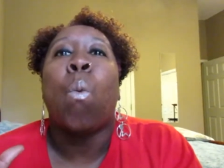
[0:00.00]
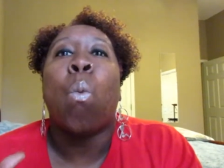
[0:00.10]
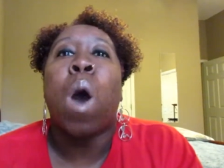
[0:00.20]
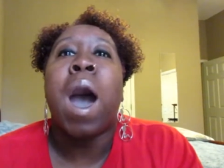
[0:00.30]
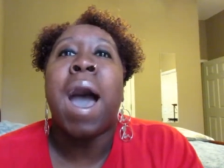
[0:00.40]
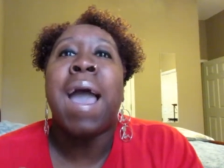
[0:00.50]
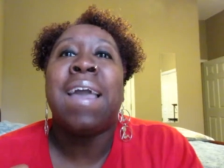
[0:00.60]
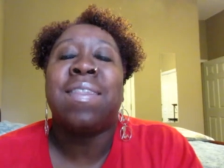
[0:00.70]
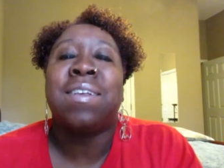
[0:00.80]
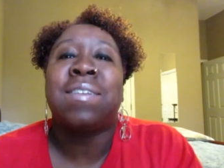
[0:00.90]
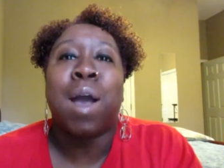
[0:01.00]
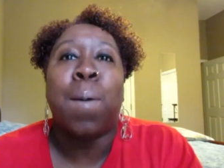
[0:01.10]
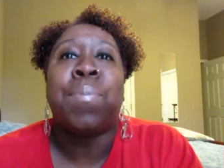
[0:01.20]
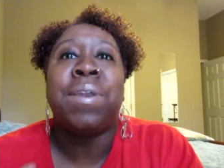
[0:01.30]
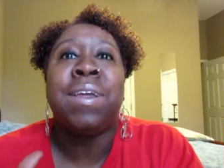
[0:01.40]
why this
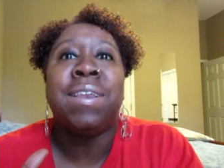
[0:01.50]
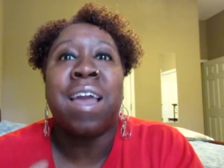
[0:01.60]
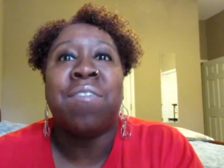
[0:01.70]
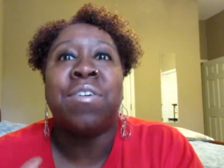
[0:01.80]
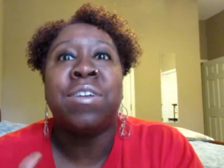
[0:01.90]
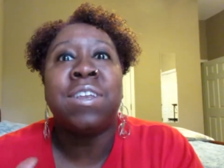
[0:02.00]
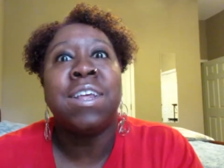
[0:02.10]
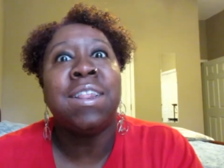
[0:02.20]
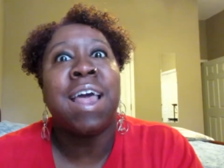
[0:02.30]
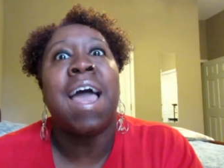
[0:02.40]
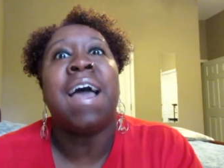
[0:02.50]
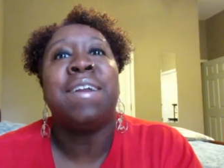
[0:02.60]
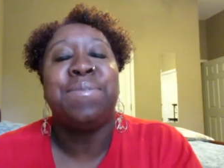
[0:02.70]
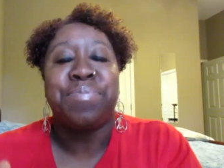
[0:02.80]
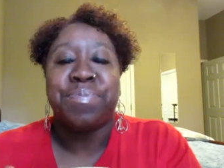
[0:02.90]
company never did that.
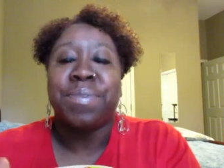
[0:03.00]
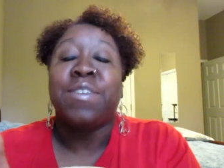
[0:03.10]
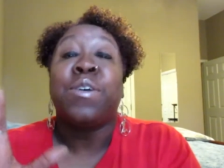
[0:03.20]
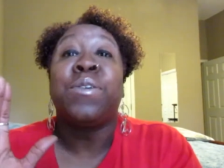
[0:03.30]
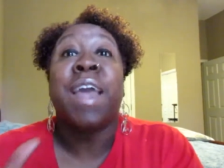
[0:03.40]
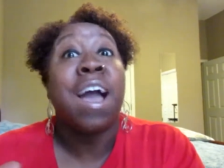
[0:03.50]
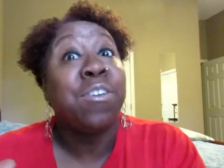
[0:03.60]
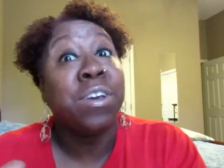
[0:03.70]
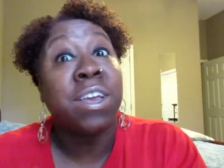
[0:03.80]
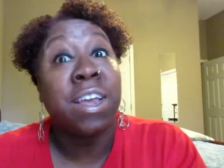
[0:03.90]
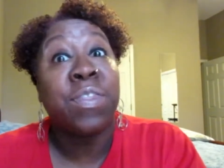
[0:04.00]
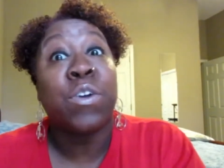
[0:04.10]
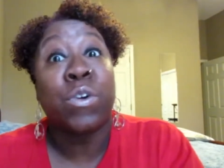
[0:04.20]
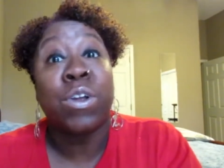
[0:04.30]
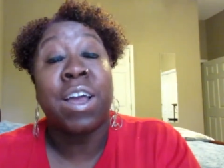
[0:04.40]
So now you can get the
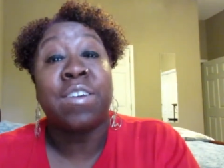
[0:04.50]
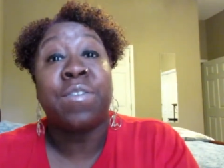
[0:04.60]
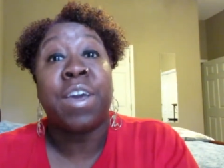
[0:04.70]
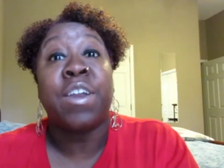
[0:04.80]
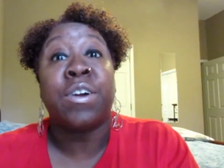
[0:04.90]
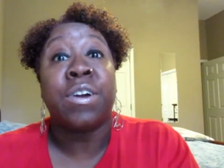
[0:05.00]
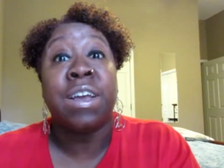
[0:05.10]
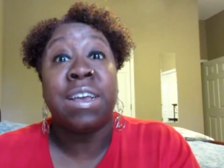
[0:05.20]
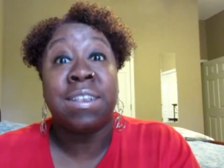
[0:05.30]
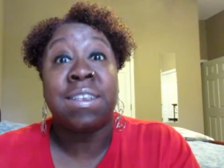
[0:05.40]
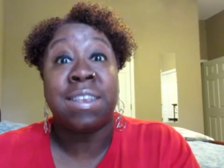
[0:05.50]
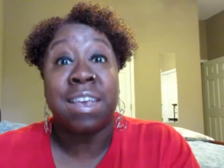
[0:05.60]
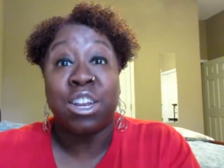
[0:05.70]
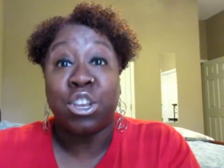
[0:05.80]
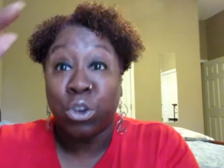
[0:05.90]
curl activator. It's
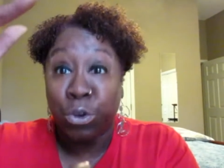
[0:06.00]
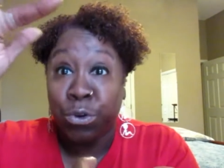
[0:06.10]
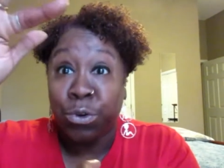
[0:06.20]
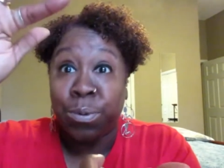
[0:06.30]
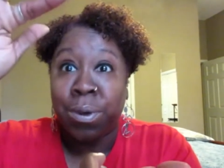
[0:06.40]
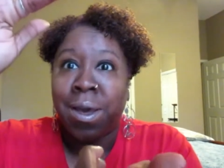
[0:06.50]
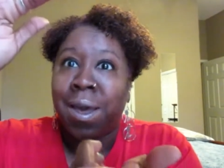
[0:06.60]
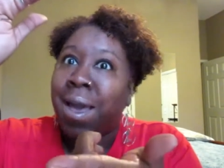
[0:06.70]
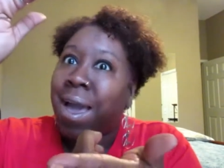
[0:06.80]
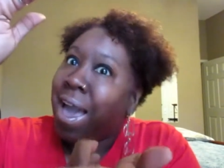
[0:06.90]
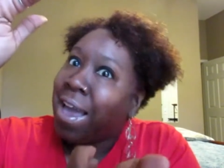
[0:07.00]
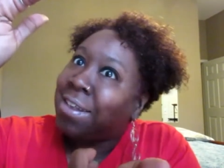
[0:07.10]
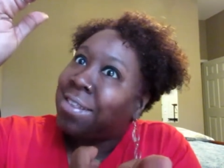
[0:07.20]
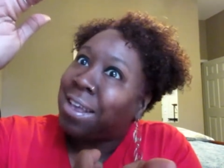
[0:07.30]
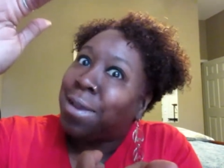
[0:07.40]
in a tube and
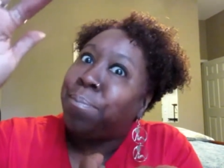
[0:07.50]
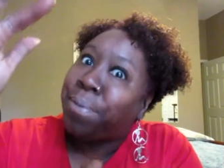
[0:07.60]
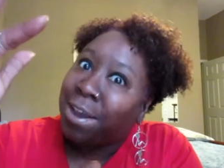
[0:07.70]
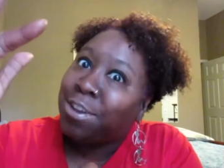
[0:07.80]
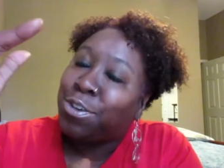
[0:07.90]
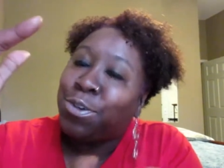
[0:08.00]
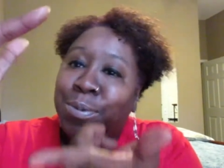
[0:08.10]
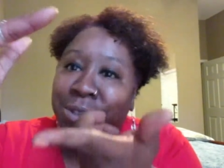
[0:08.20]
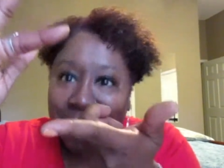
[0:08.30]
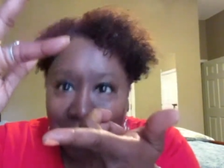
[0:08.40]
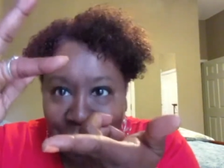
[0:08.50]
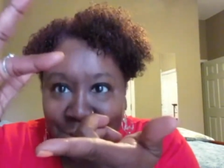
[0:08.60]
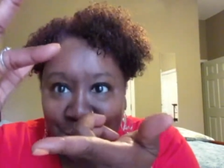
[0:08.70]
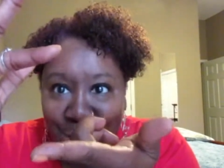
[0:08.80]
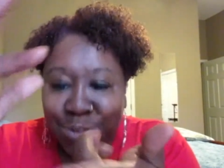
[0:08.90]
it's in a big tube instead of
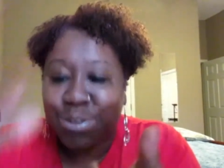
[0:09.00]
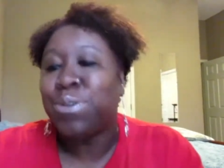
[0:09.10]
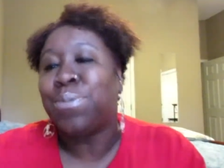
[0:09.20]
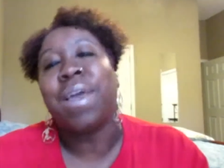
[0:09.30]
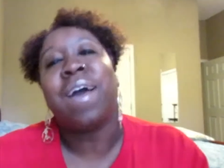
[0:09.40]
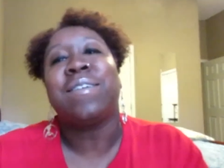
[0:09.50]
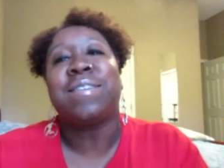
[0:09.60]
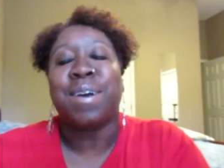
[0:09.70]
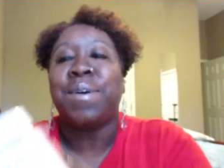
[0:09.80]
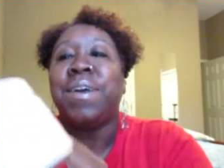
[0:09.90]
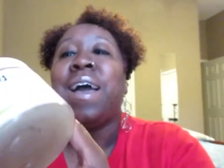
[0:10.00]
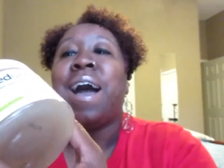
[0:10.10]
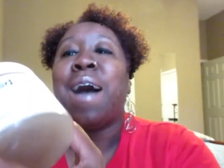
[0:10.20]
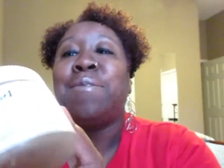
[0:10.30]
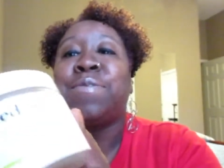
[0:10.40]
the little tube now. So
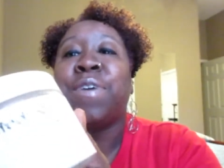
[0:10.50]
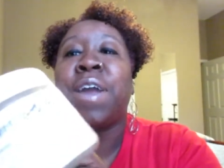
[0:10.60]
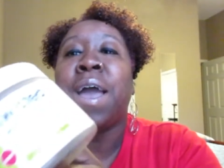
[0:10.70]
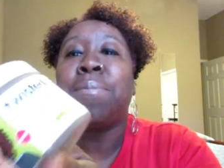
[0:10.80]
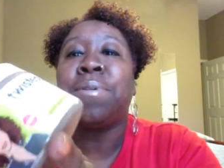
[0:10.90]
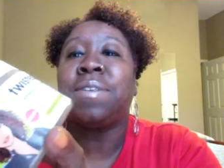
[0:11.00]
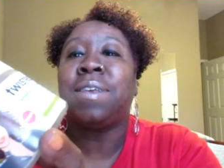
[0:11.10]
I was very happy to